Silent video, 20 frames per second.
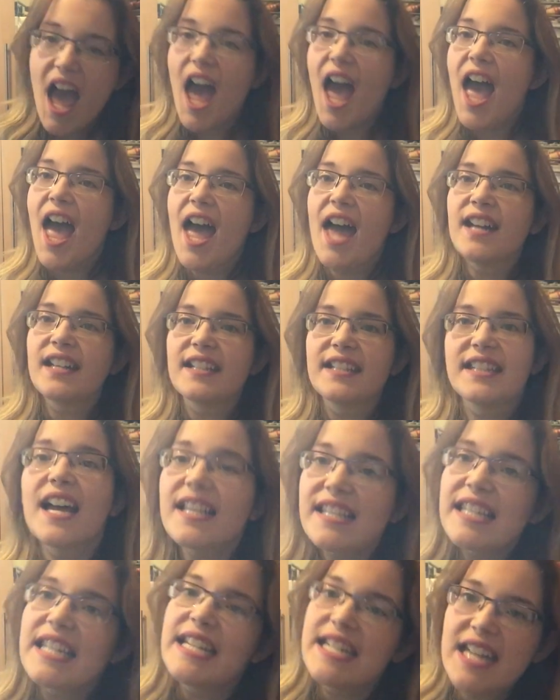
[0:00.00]
And
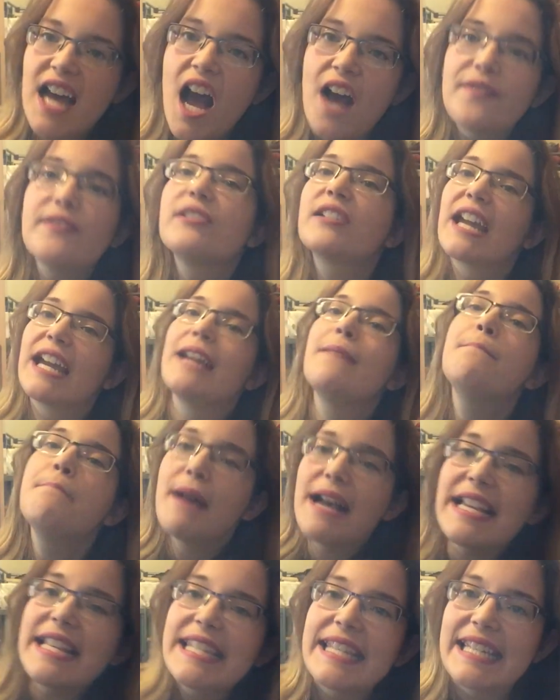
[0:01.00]
that's enough to get
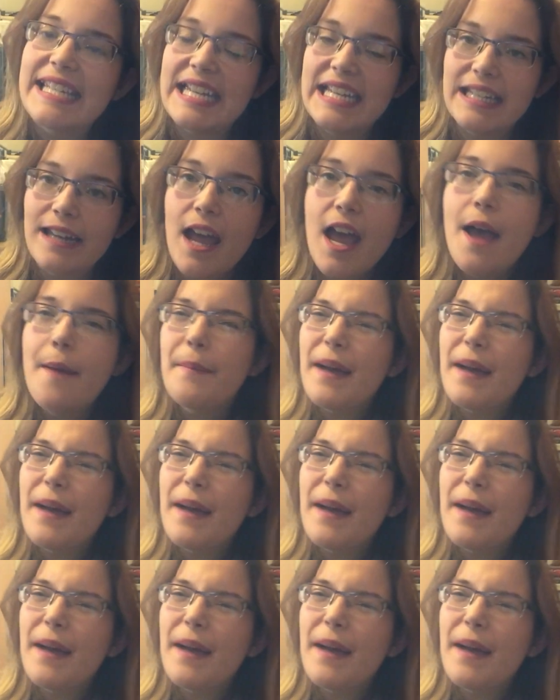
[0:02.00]
invested.